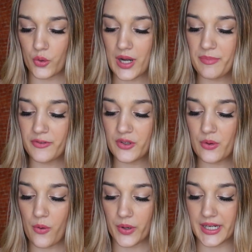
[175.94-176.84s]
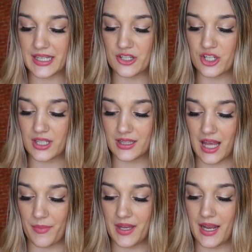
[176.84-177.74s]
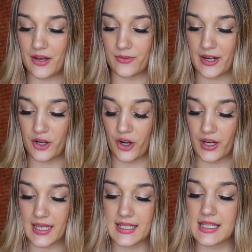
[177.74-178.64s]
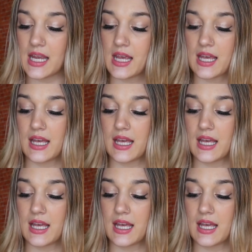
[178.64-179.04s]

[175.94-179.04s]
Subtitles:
Grapefruit, orange, lemon, and red currant.